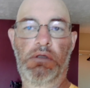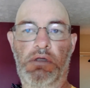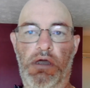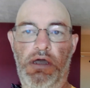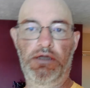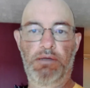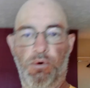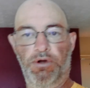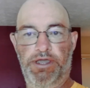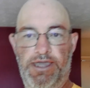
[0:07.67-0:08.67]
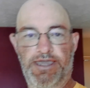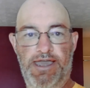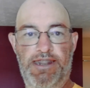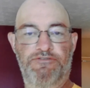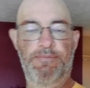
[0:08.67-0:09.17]
Good morning
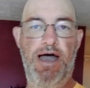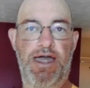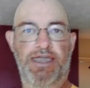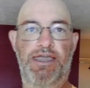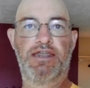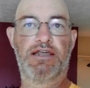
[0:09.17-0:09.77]
again, everybody.